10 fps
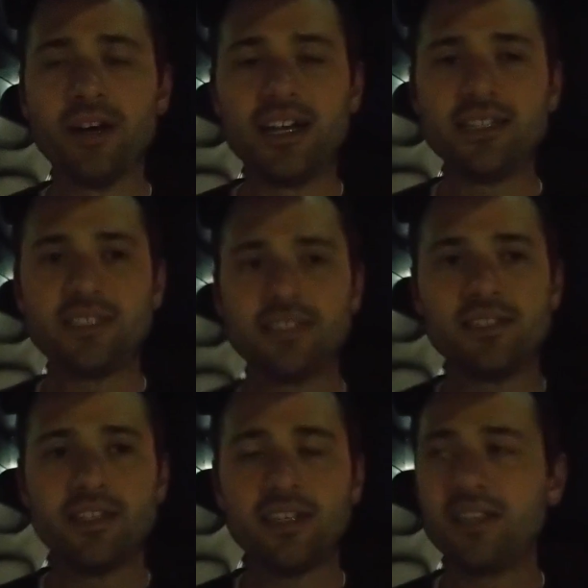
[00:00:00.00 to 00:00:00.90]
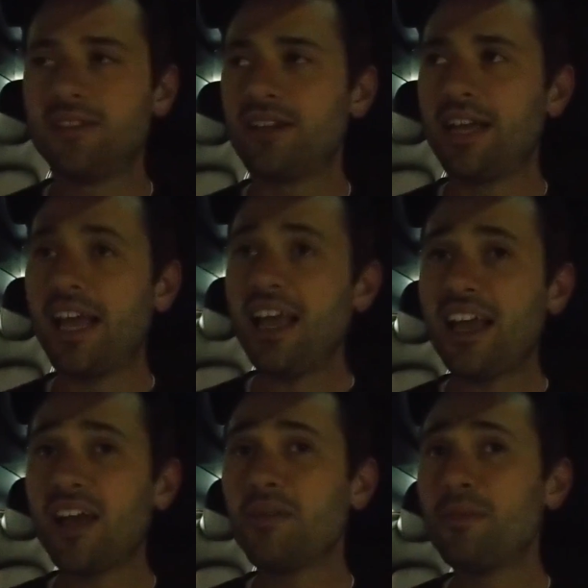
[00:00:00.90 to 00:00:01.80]
but here I
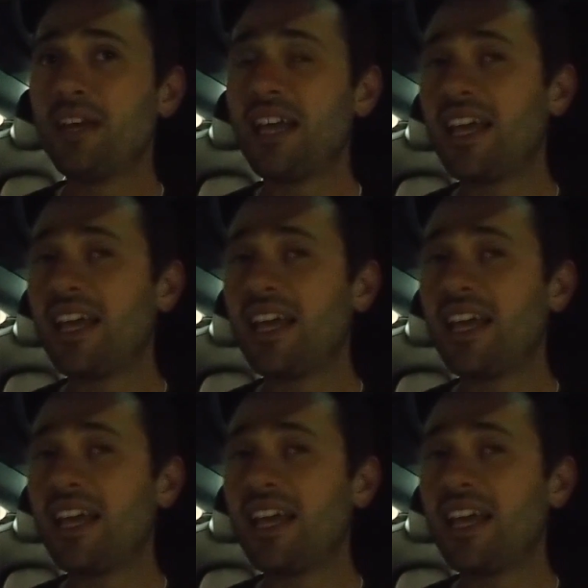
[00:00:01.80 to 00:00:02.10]
am,